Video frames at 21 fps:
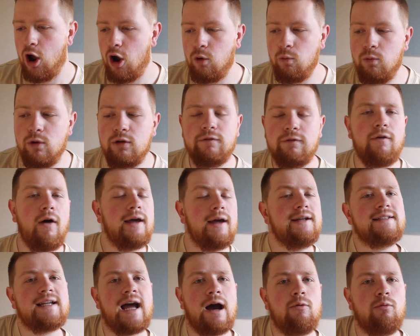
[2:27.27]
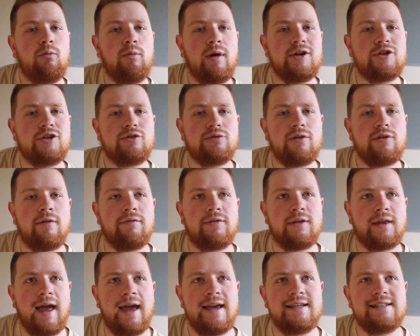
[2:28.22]
We'll find out which of the
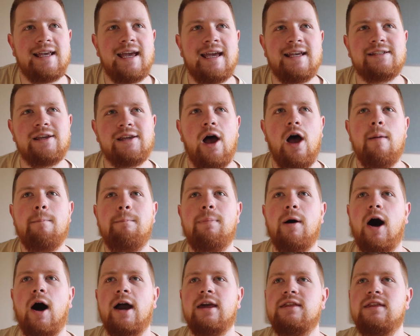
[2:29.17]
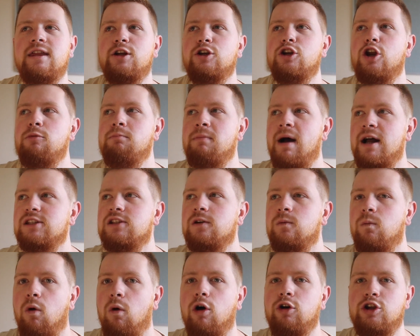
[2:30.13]
case it is, but I think no matter
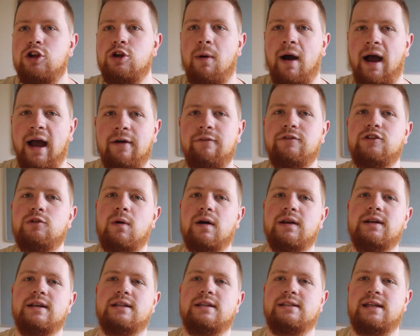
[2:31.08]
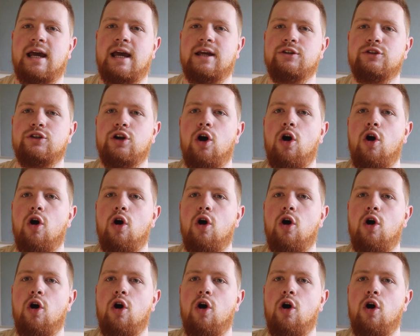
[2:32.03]
what, you have to understand